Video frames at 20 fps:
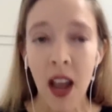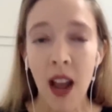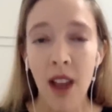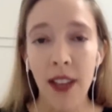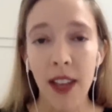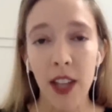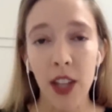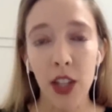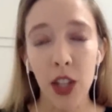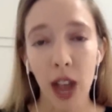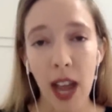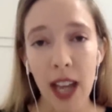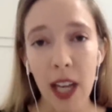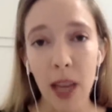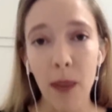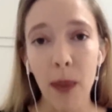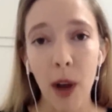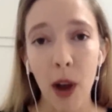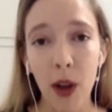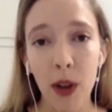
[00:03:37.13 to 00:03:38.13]
that China
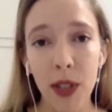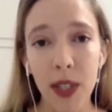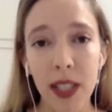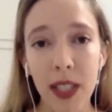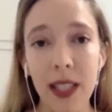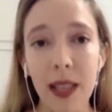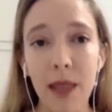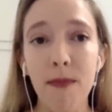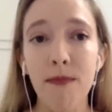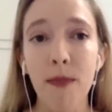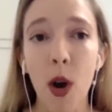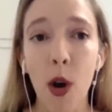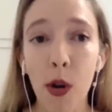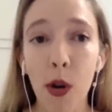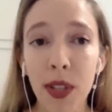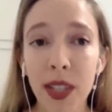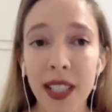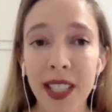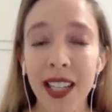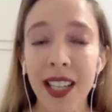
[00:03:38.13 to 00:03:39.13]
poses the
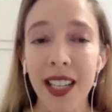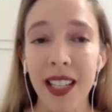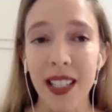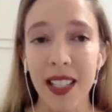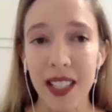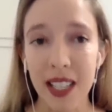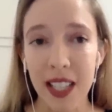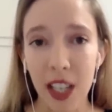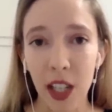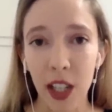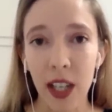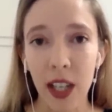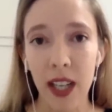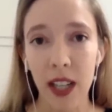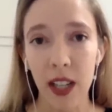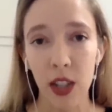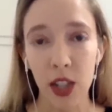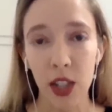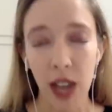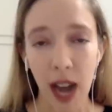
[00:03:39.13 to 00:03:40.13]
most
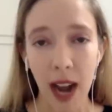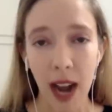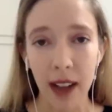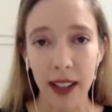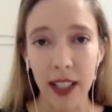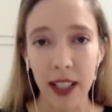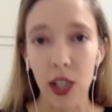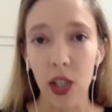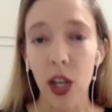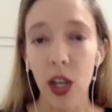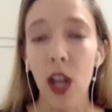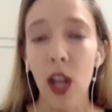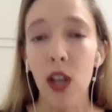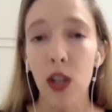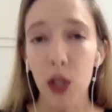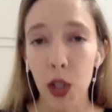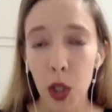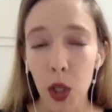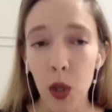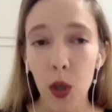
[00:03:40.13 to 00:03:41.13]
serious challenge
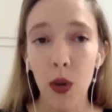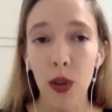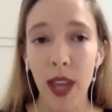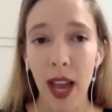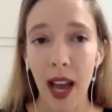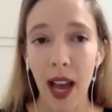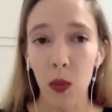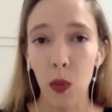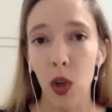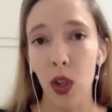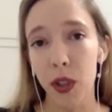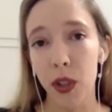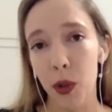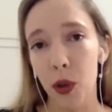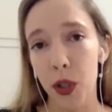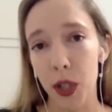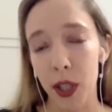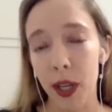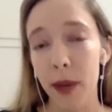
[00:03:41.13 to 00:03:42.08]
to that world order.